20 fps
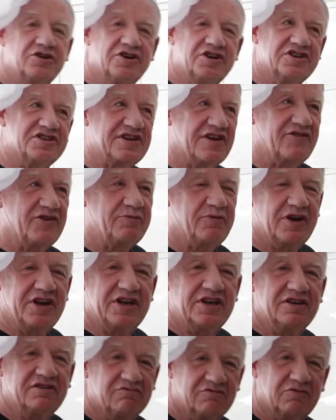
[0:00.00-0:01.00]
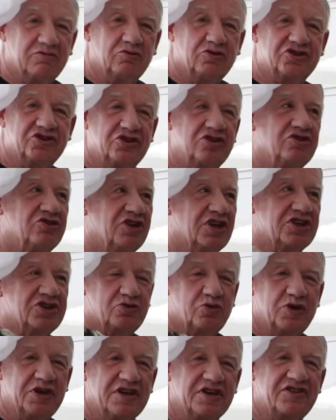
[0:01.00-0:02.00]
it is, everybody. We'll see you next
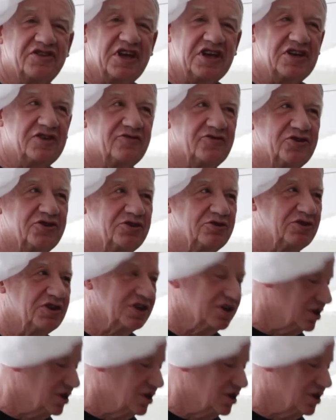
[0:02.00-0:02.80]
week. Thank you for tuning